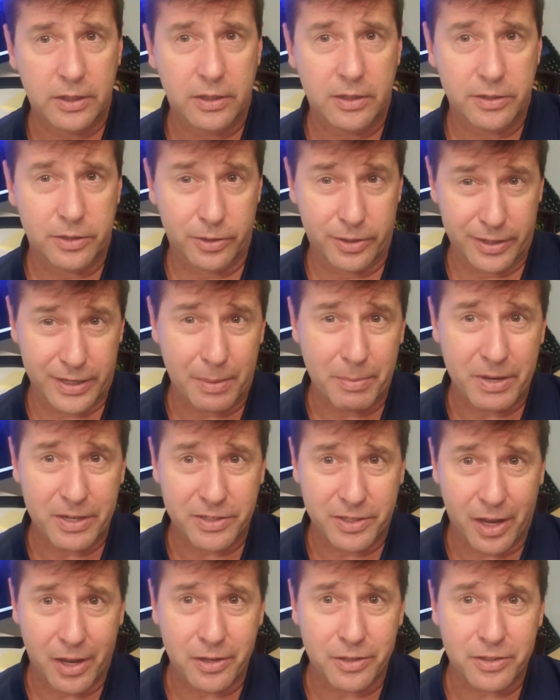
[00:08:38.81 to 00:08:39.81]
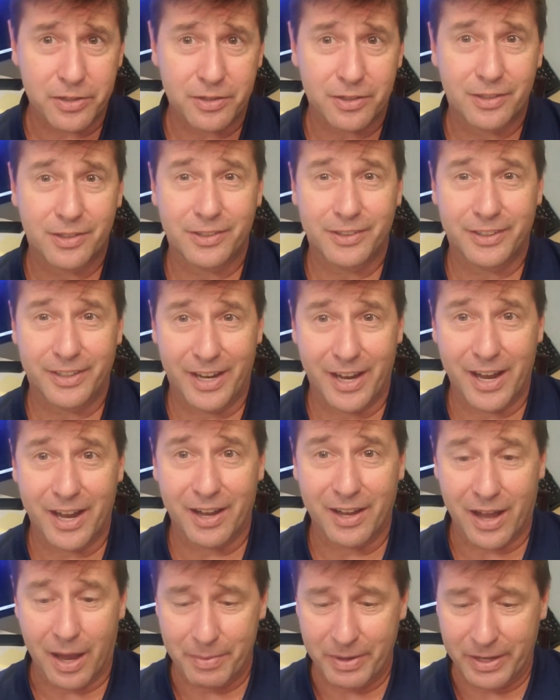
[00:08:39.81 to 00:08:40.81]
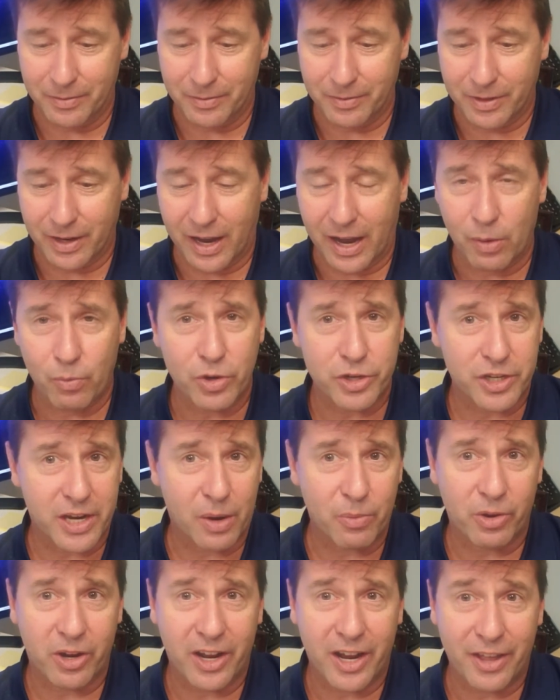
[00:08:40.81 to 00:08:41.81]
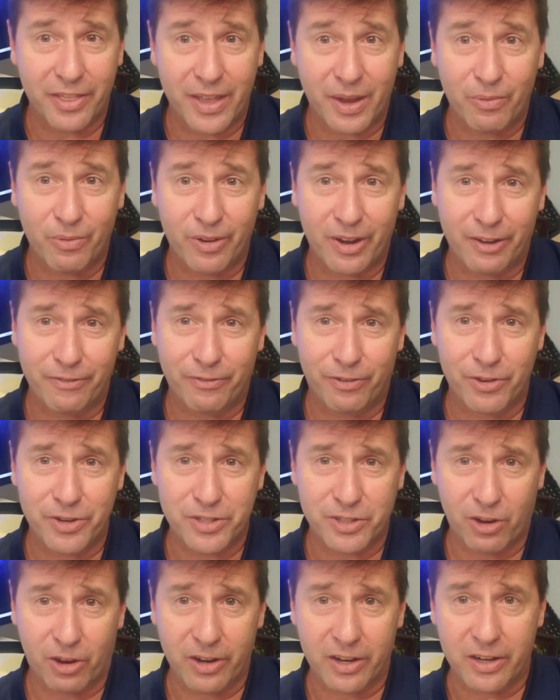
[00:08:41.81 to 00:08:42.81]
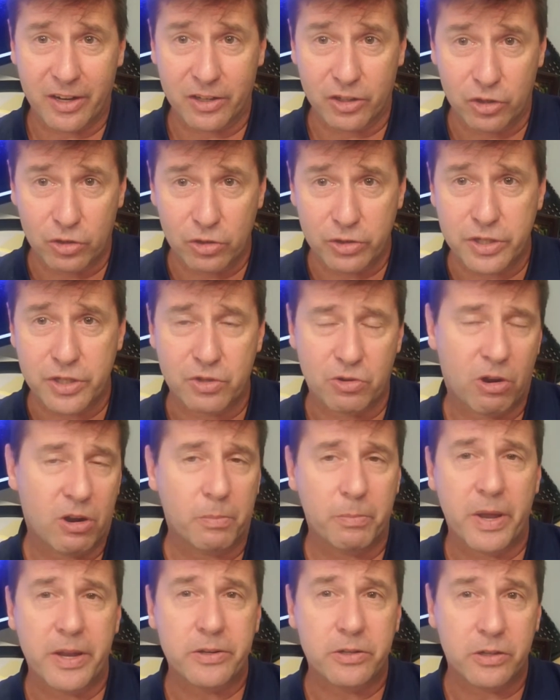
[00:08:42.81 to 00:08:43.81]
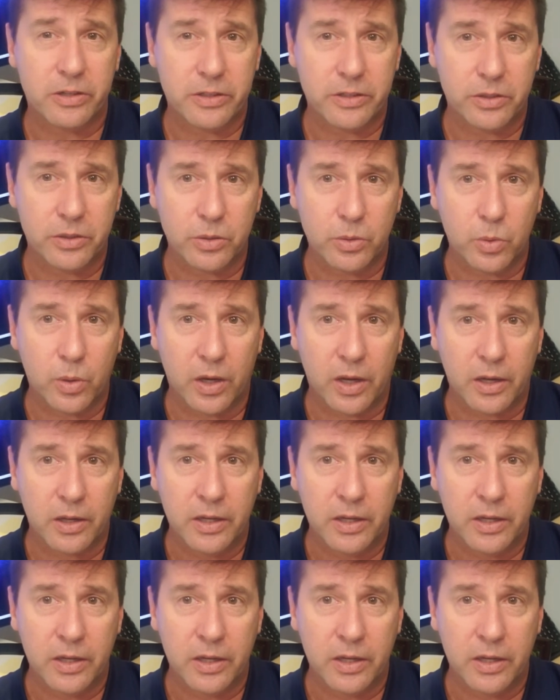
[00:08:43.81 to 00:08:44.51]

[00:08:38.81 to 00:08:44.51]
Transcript: So does that make sense? Yeah, I wish I would have had that when I first started, a good, strong mentor to